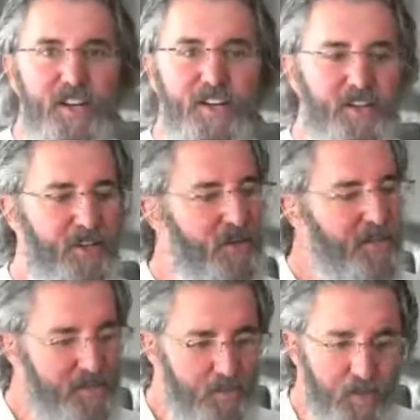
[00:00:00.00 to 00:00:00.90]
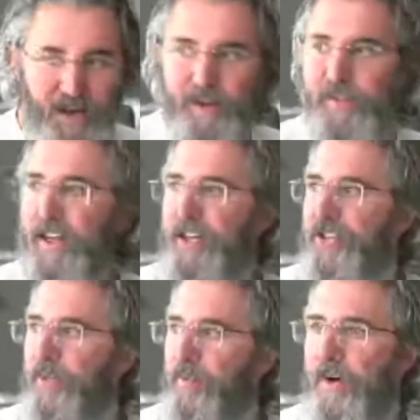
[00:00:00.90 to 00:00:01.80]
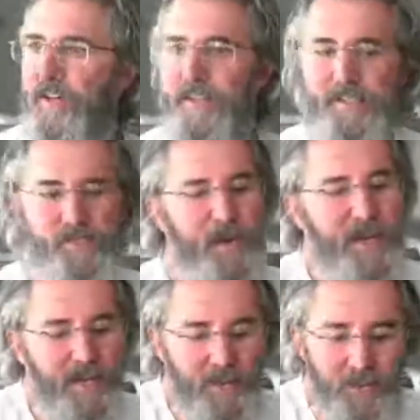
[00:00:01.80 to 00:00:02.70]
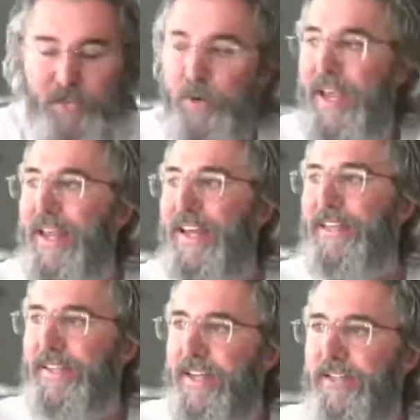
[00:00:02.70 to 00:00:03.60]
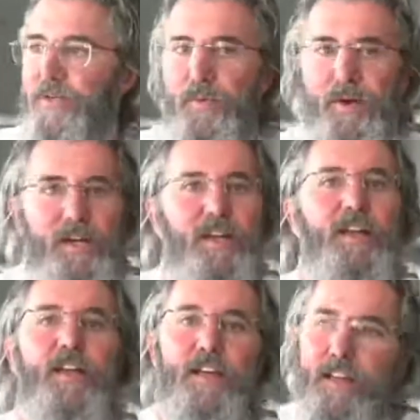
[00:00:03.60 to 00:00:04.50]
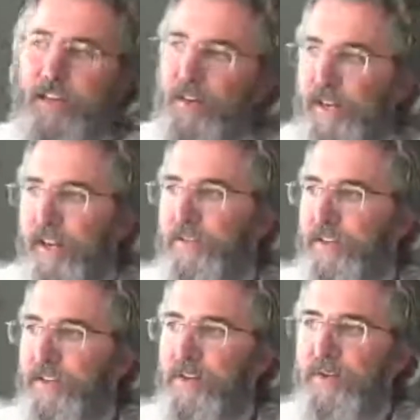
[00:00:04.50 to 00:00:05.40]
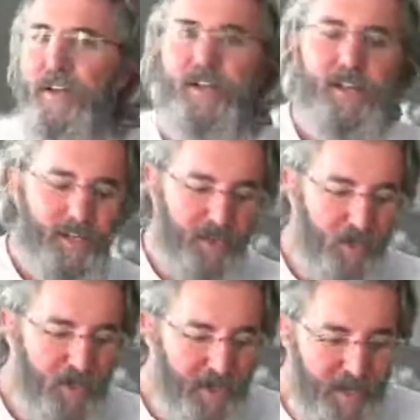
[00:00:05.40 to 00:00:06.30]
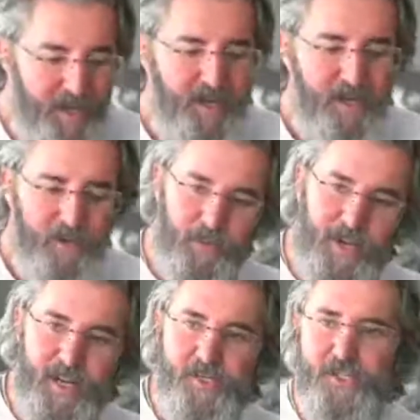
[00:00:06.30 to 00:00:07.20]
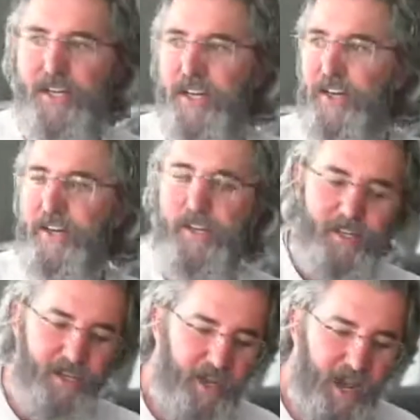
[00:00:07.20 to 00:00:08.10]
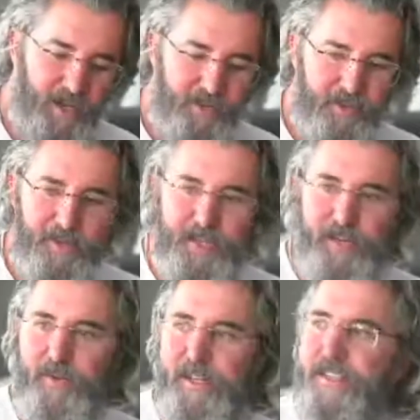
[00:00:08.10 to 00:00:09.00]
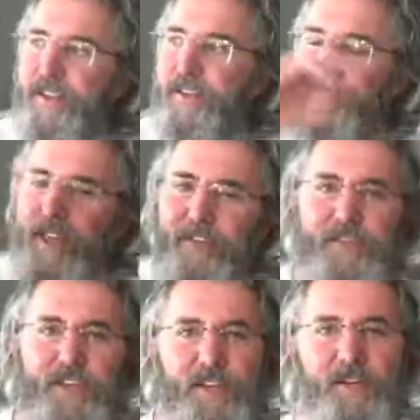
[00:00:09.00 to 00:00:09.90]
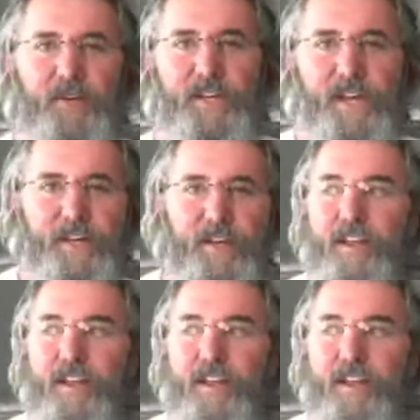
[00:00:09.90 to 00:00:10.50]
You're going to swear that it should work this way, and you do it, and it doesn't work. You know what you have to do? You look at it, you re-engineer, you cock it 3 degrees to the left, and you go again.